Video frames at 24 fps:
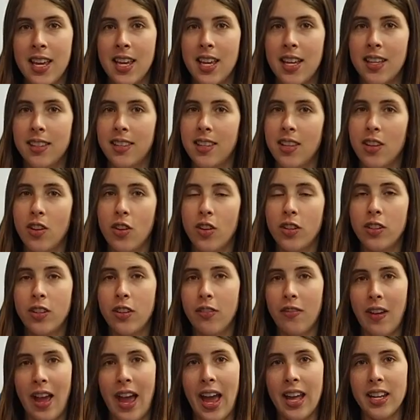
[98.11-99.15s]
is the use of
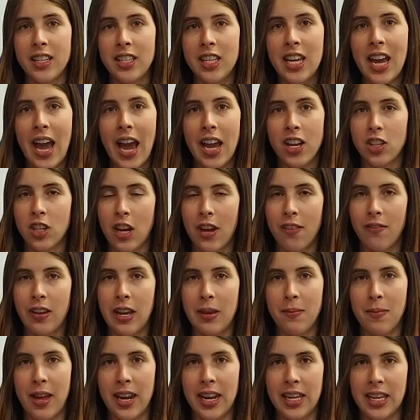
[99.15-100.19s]

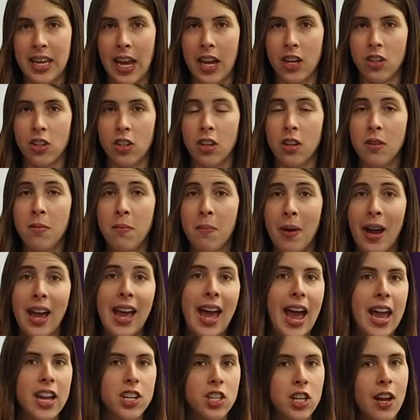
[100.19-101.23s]
anti-HIV medication by
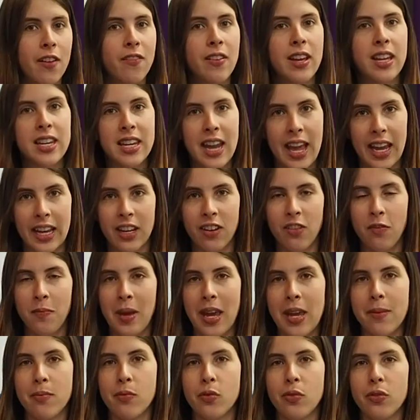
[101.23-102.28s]
HIV-negative
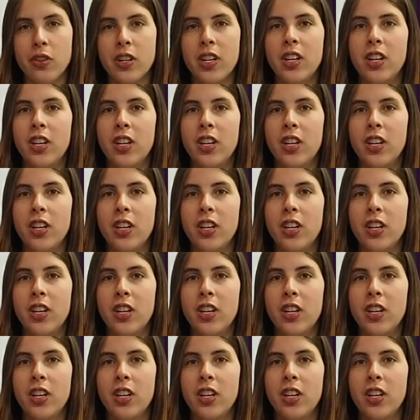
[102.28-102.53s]
people